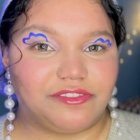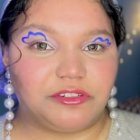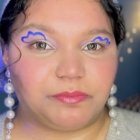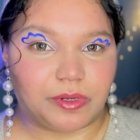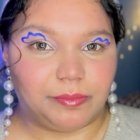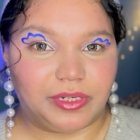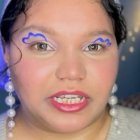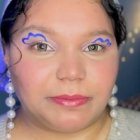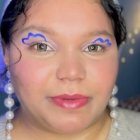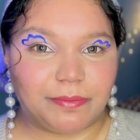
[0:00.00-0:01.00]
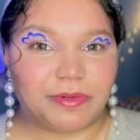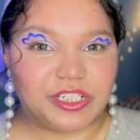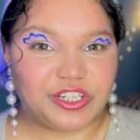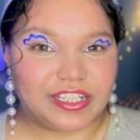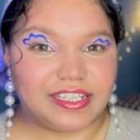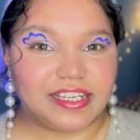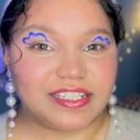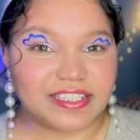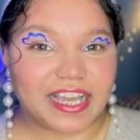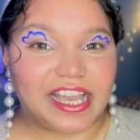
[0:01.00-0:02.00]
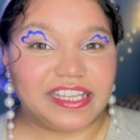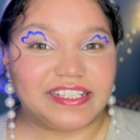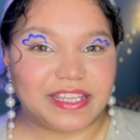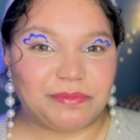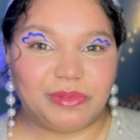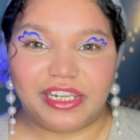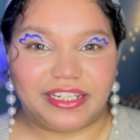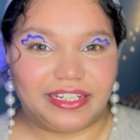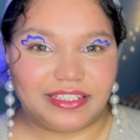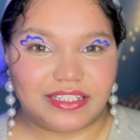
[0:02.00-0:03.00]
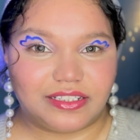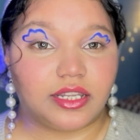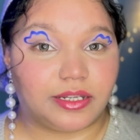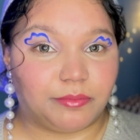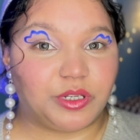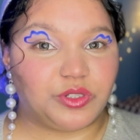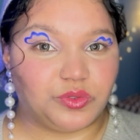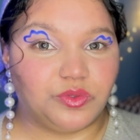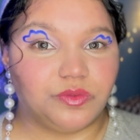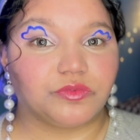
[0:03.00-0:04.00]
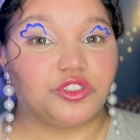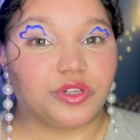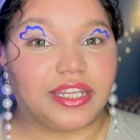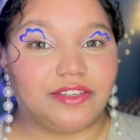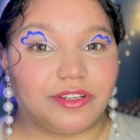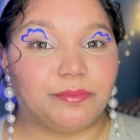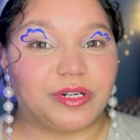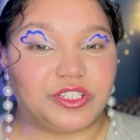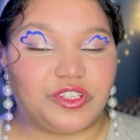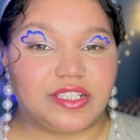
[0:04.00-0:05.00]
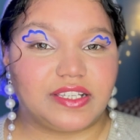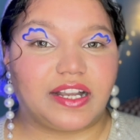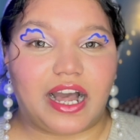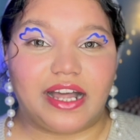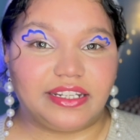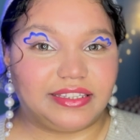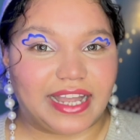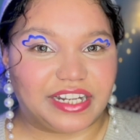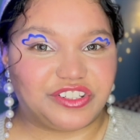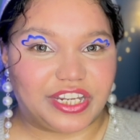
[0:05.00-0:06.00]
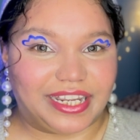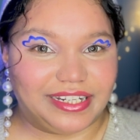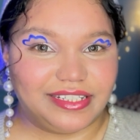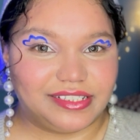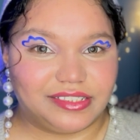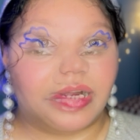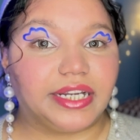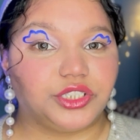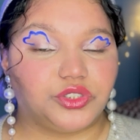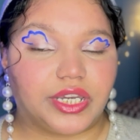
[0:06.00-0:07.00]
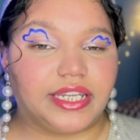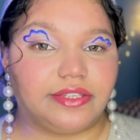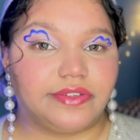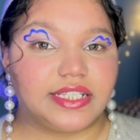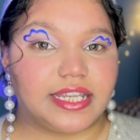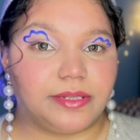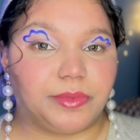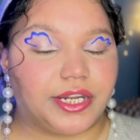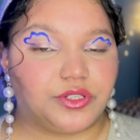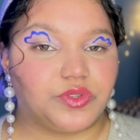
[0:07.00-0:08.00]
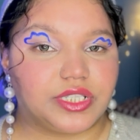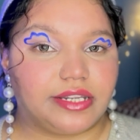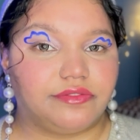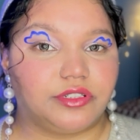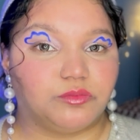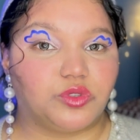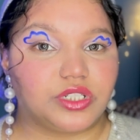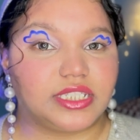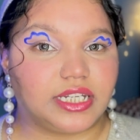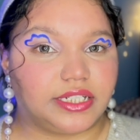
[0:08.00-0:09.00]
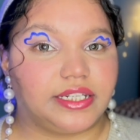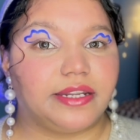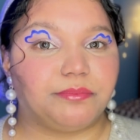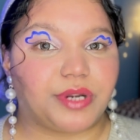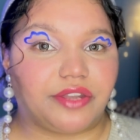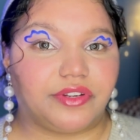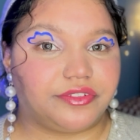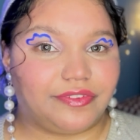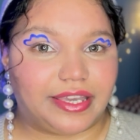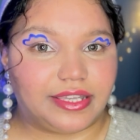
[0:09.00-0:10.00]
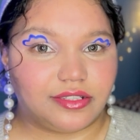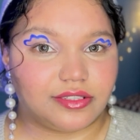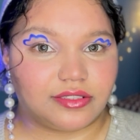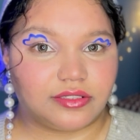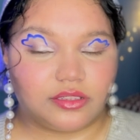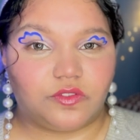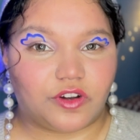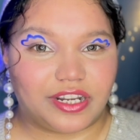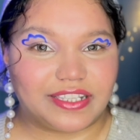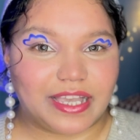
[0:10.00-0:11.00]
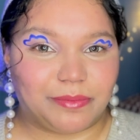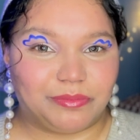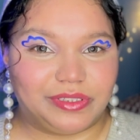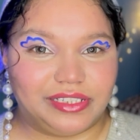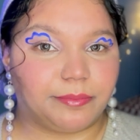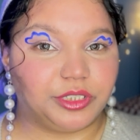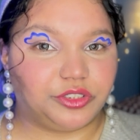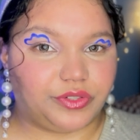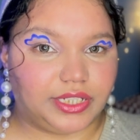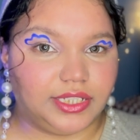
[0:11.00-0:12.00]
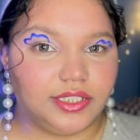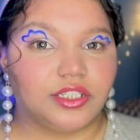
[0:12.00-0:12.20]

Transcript: in public by purchasing a sky ensemble in it. Number 2, you can even purchase a car in that shade, but you can even celebrate yourself in more subtle and private ways. For example, number 3,